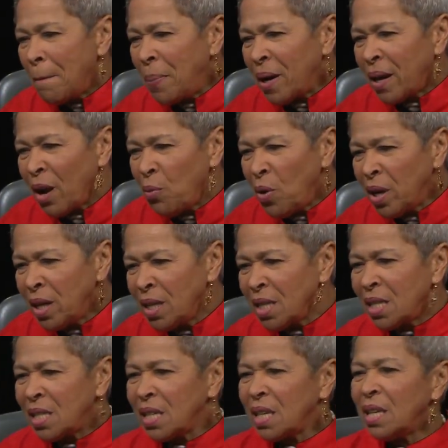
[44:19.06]
but I wanted to
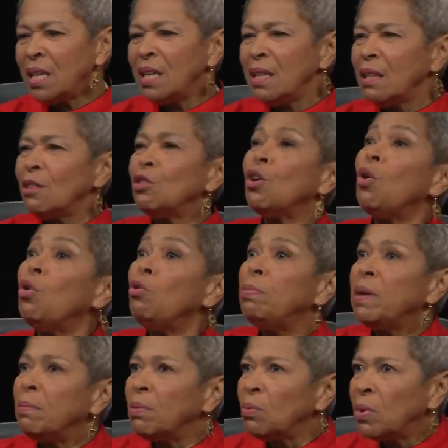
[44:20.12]
see the old
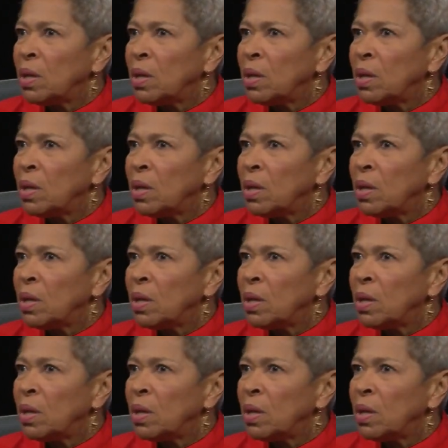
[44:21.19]
people.